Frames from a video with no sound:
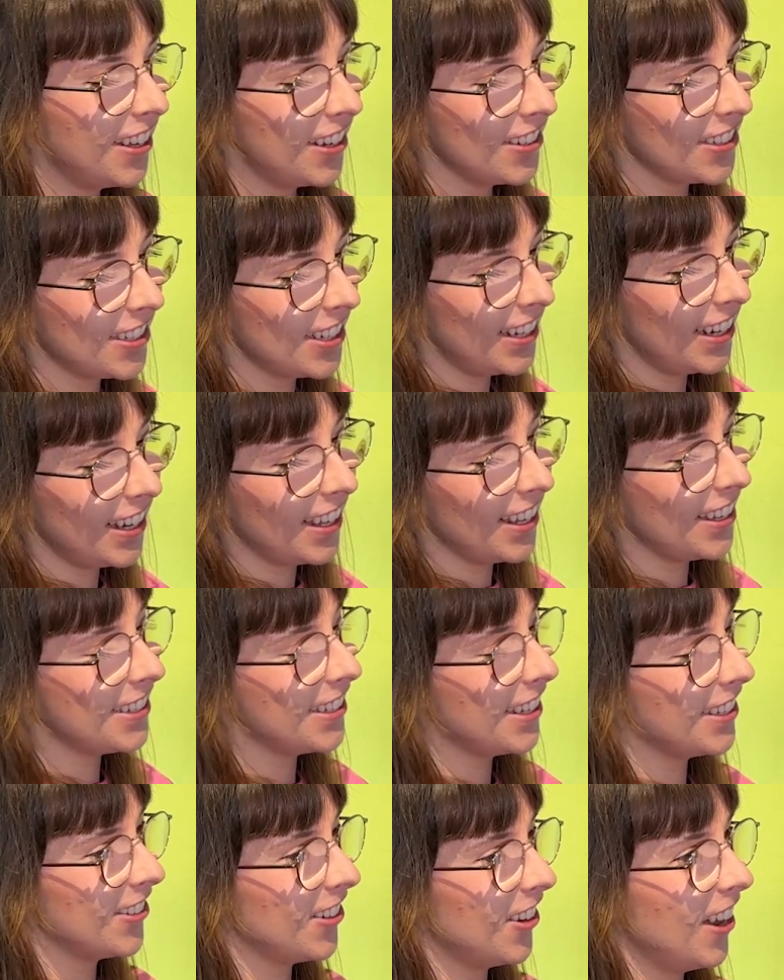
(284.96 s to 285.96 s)
I was yeah, that
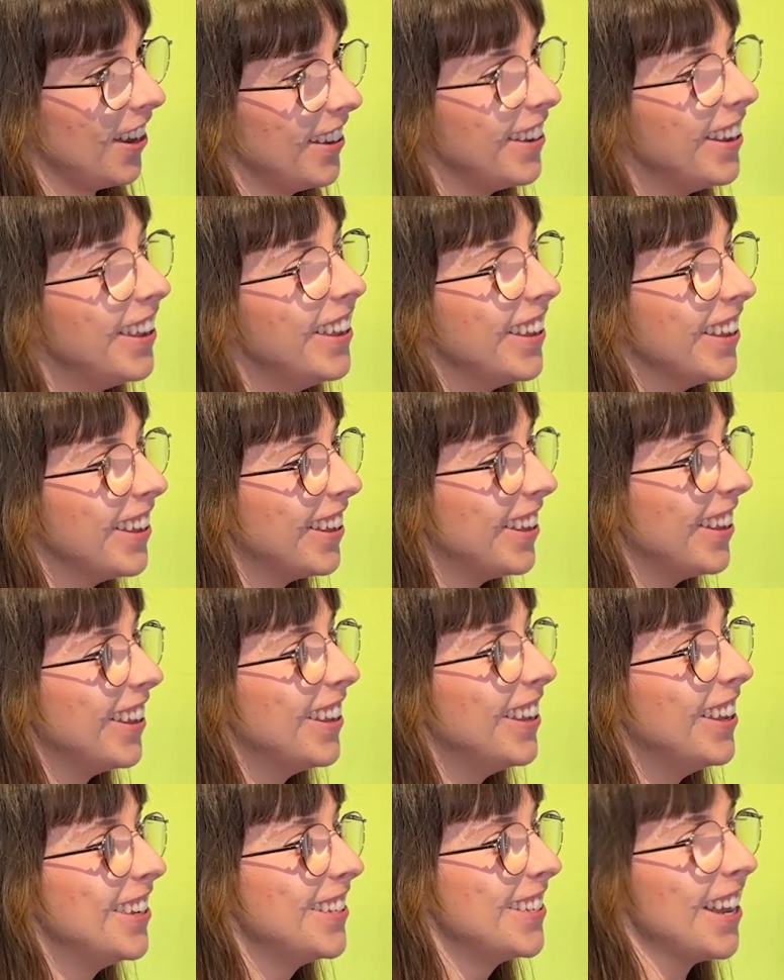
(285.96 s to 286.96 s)
sounds right.
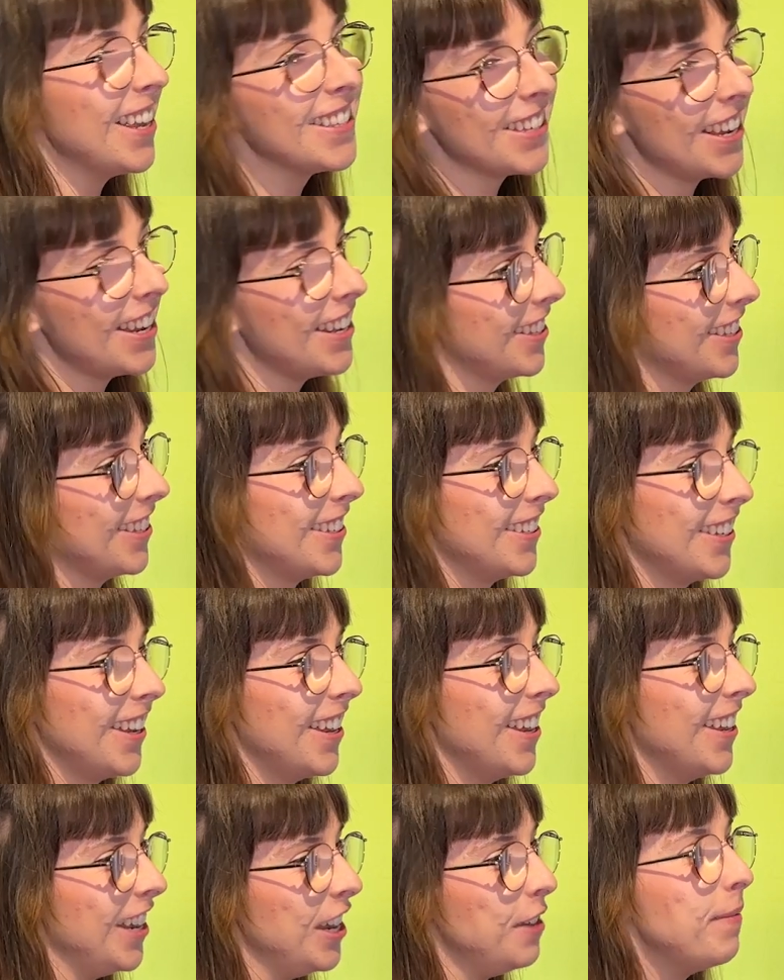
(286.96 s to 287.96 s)
Sounds like
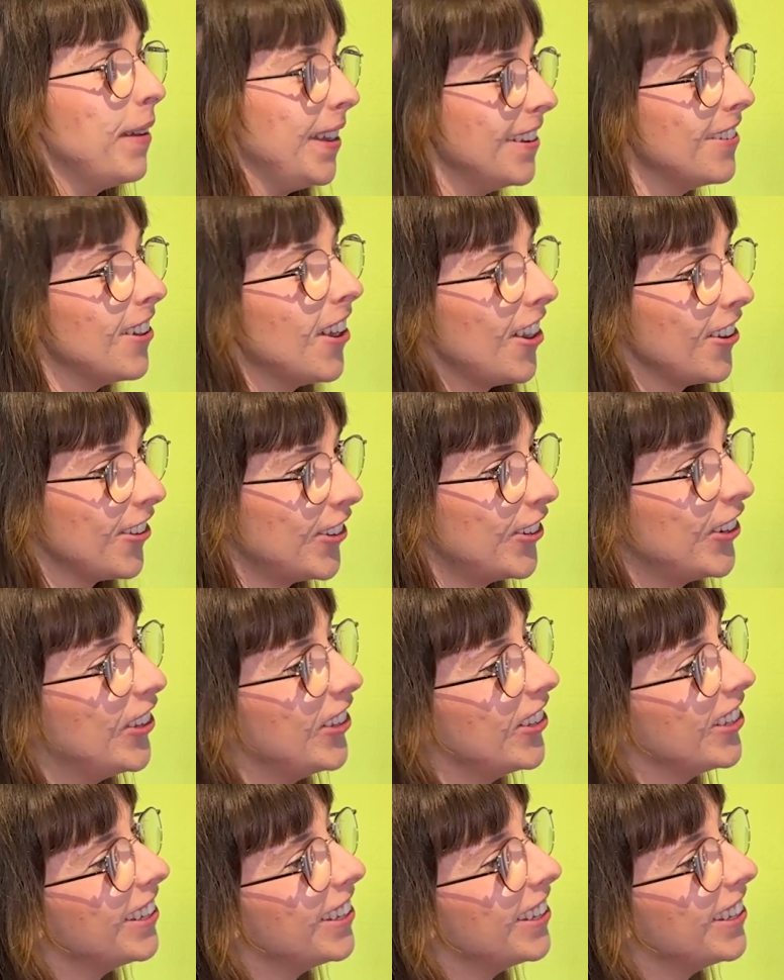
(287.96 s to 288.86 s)
an EP title.